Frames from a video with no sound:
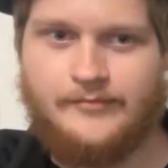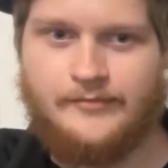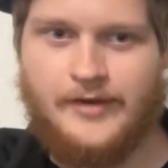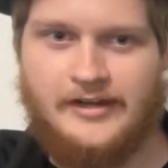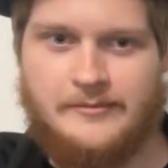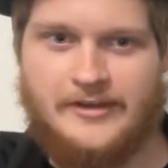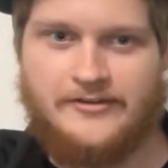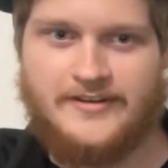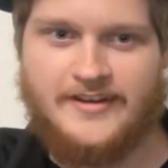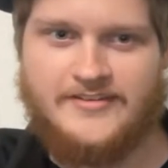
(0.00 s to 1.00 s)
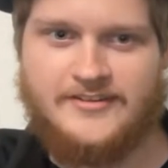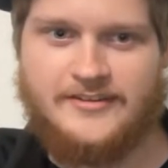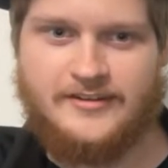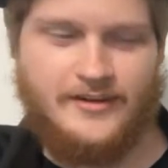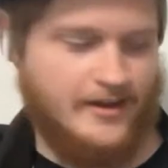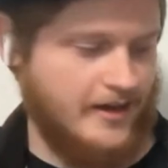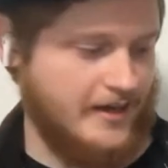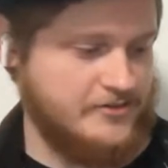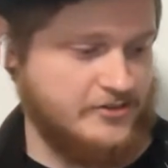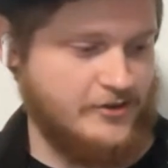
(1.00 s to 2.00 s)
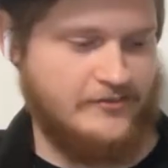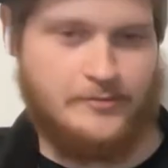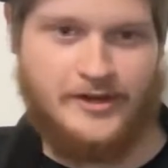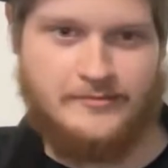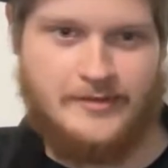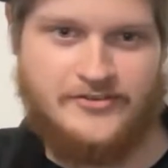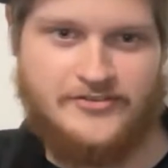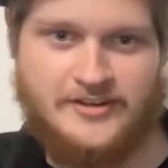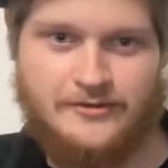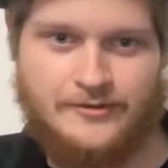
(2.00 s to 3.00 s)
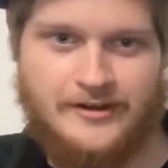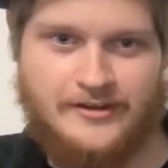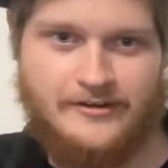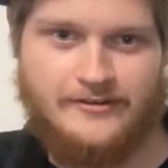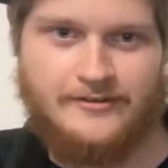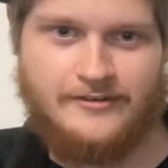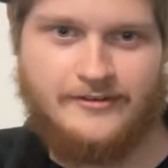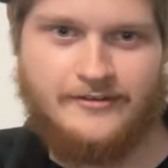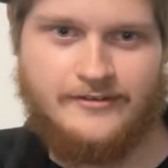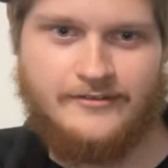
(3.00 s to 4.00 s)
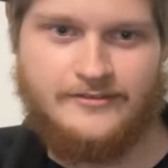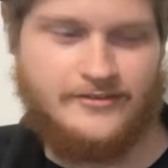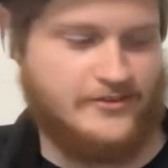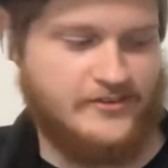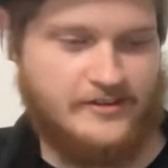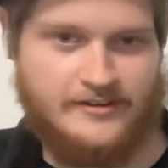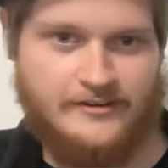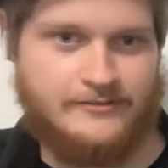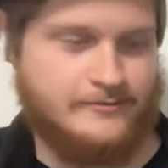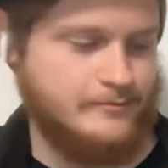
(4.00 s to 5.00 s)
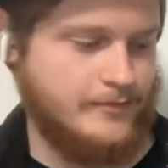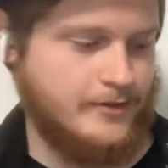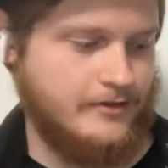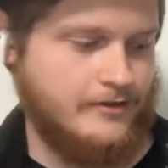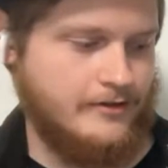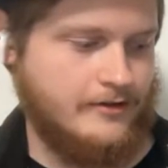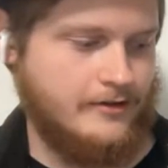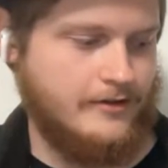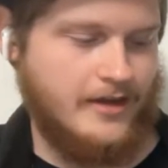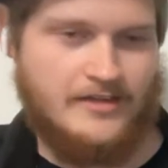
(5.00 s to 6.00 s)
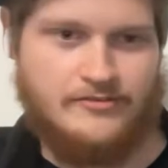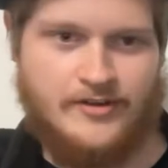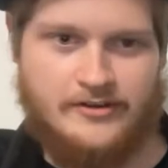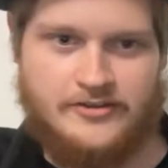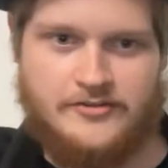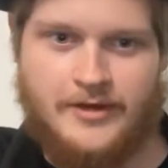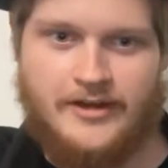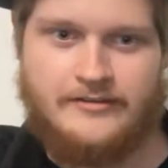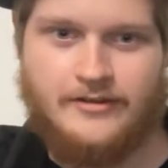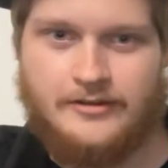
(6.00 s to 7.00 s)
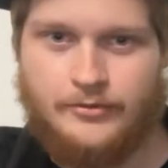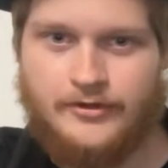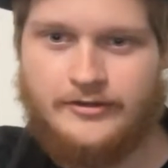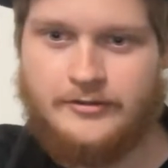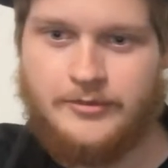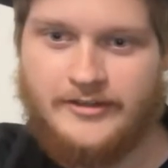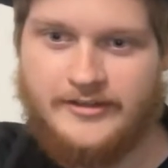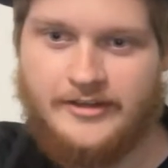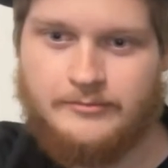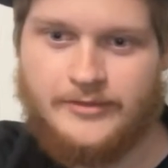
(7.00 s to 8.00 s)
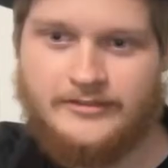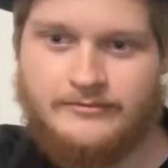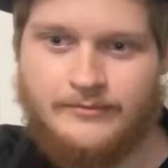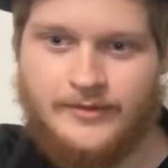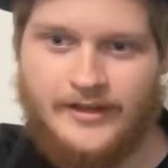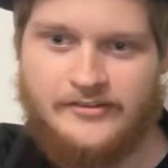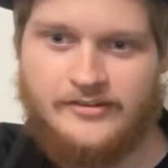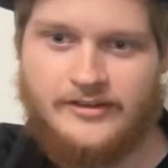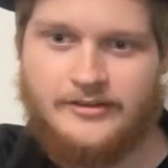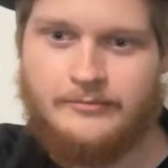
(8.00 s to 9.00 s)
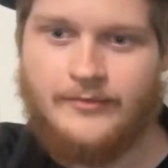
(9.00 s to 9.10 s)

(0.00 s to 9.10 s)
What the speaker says: Polymaker desk. I actually do have a Polymaker sticker right here. Just sitting here. I haven't found a good spot on the printer to put it yet, but that's okay.